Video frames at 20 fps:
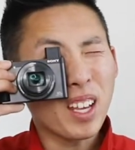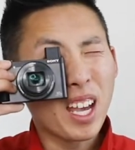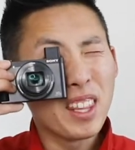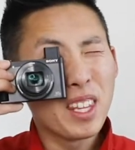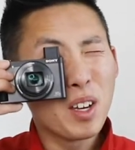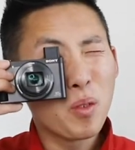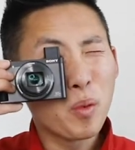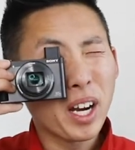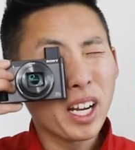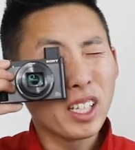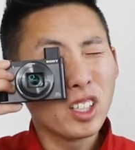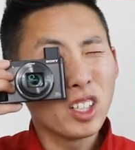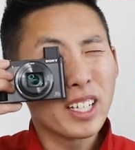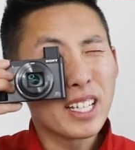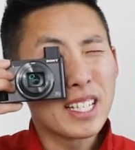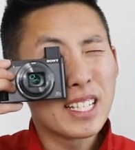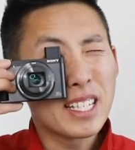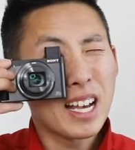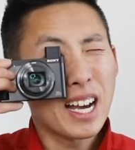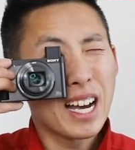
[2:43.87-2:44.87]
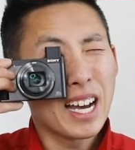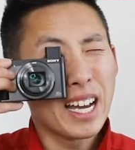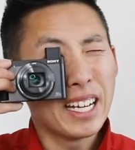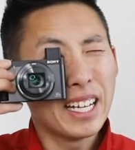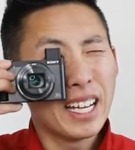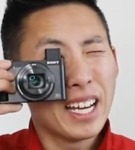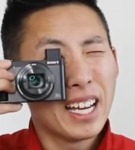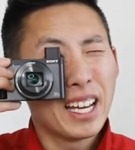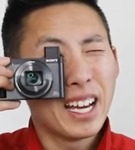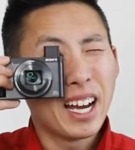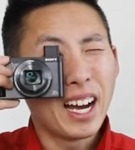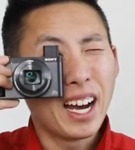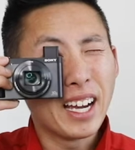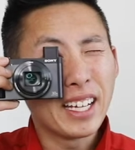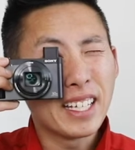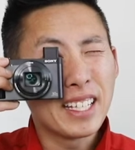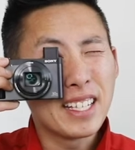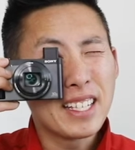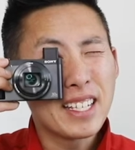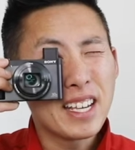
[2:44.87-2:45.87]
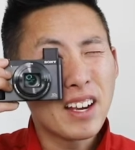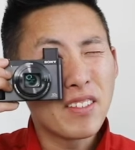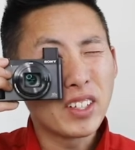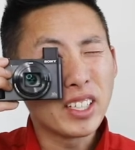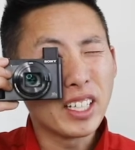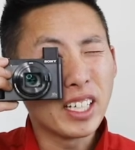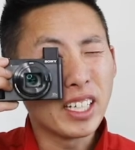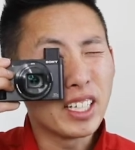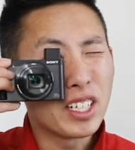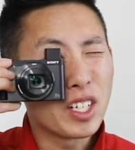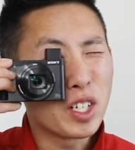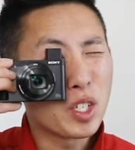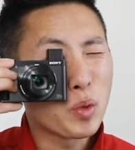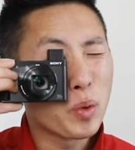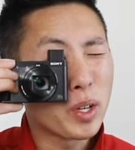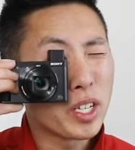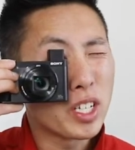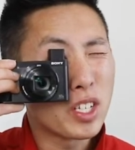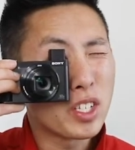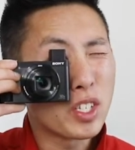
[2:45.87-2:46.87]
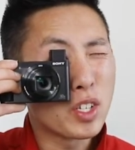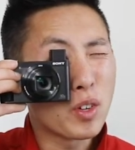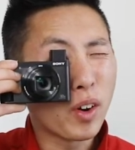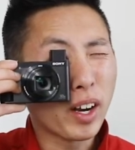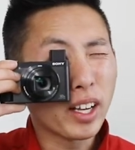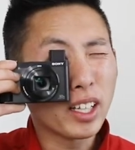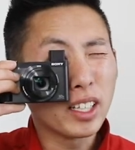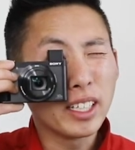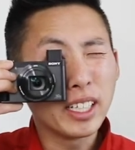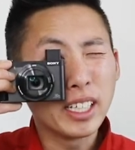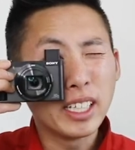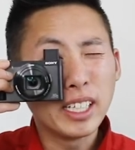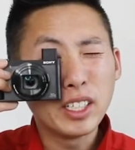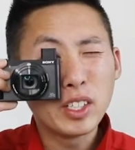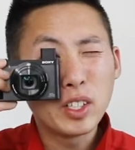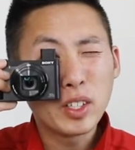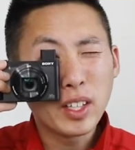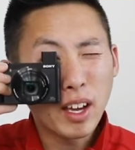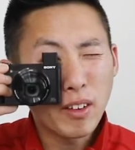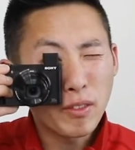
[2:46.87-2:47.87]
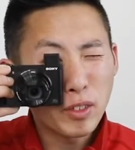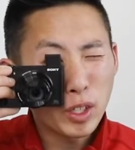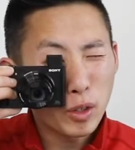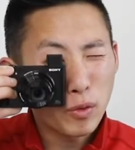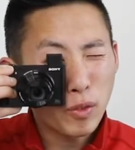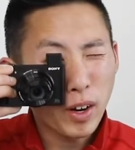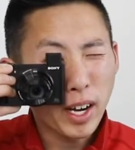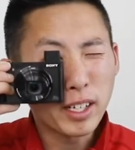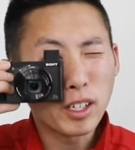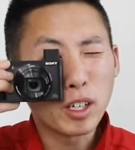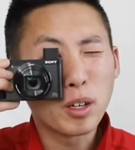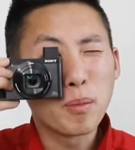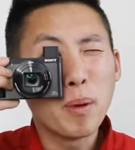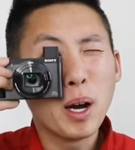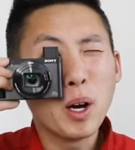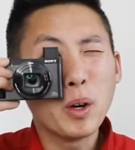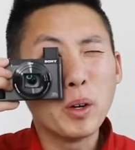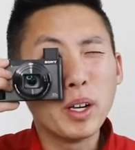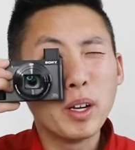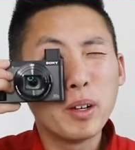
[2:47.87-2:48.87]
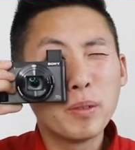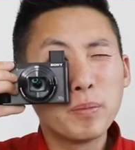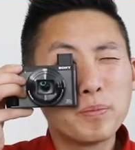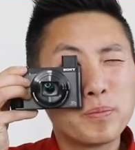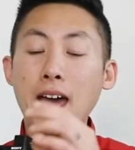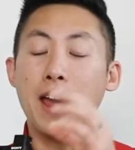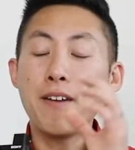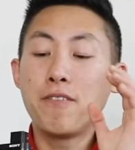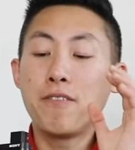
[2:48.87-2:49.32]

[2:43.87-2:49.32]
And then when I look inside, I can see everything. It just switches directly into that viewfinder mode. The